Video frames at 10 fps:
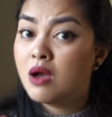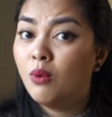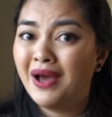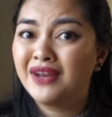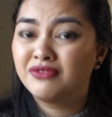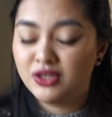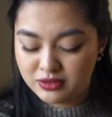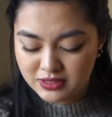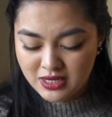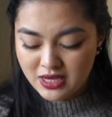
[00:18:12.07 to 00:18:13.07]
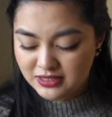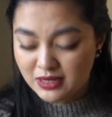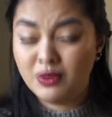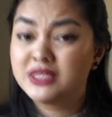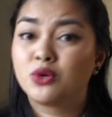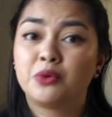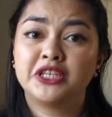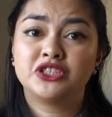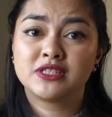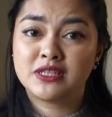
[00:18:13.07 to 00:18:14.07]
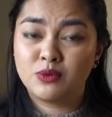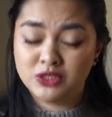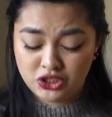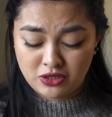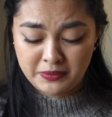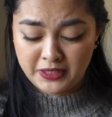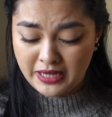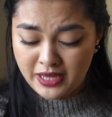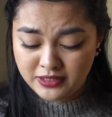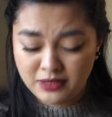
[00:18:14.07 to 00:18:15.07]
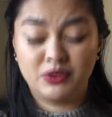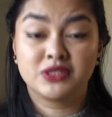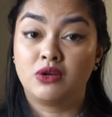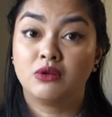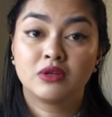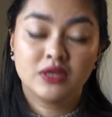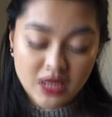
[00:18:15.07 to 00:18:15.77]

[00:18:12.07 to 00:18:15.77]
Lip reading: One of those. Someone's Norwegian, someone's German, and someone's old.